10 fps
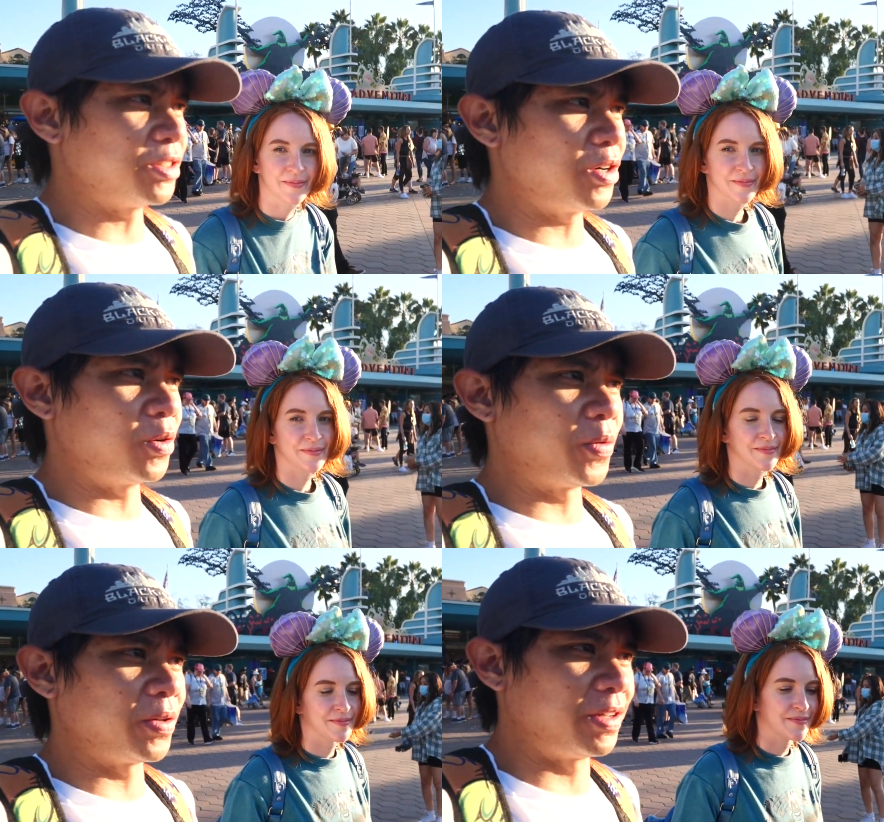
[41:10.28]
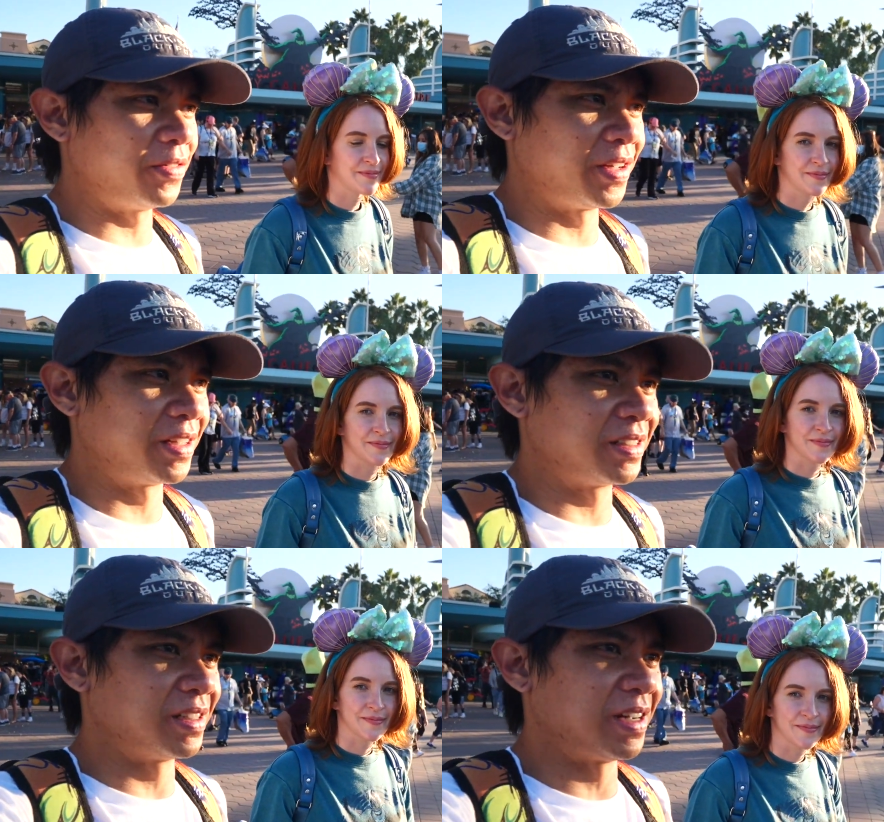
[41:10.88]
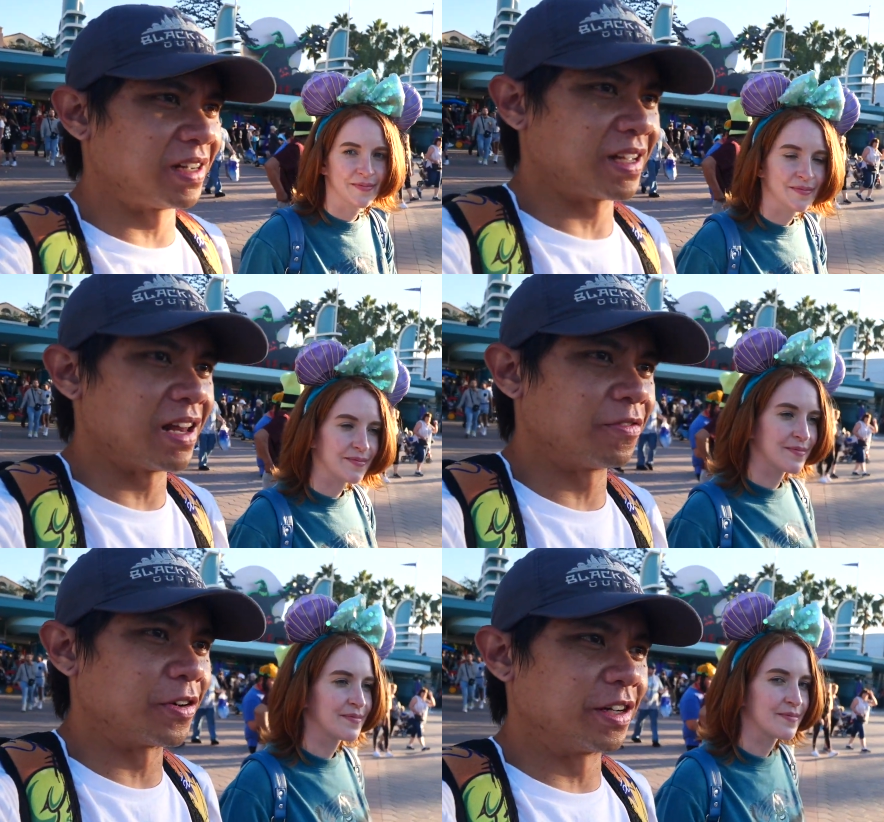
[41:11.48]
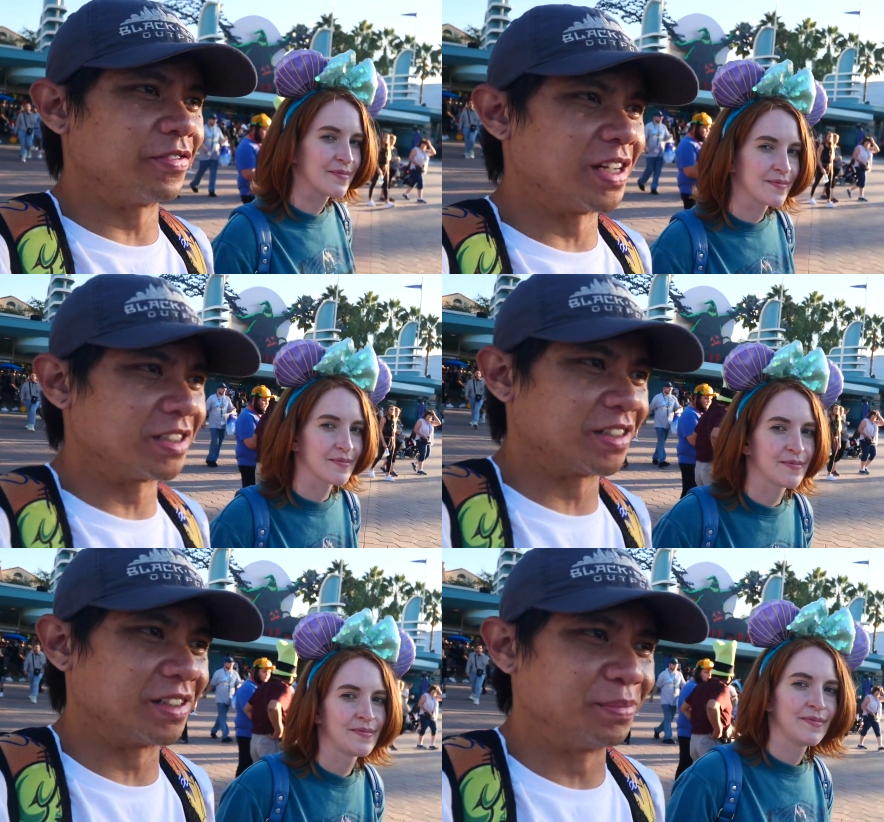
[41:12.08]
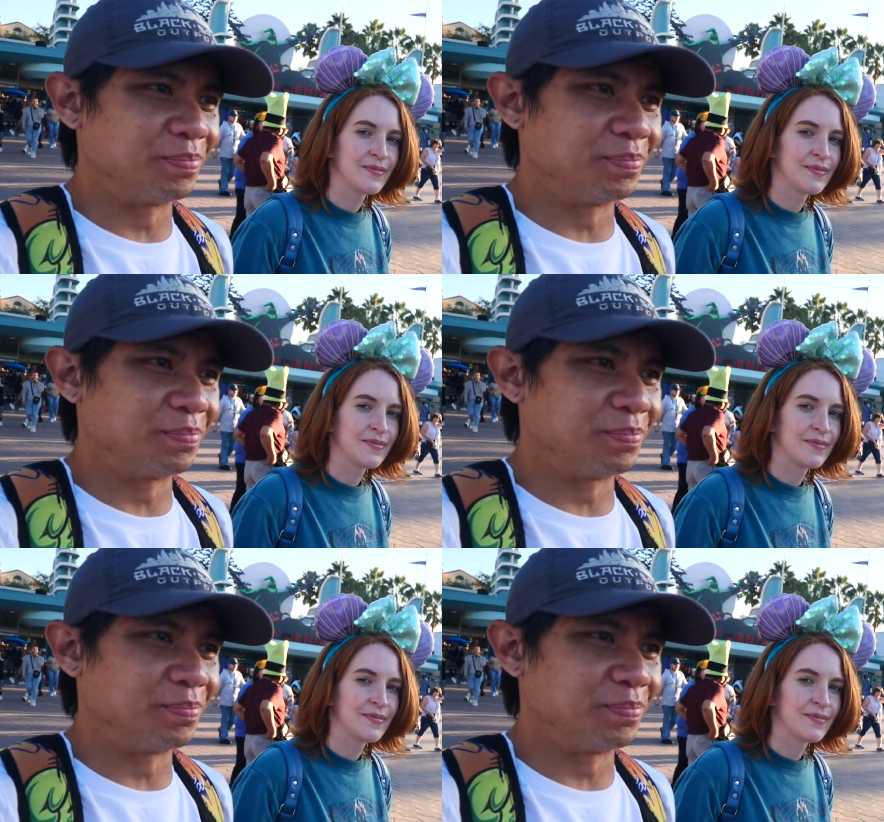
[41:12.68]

Speaker 1: So we're leaving California Adventure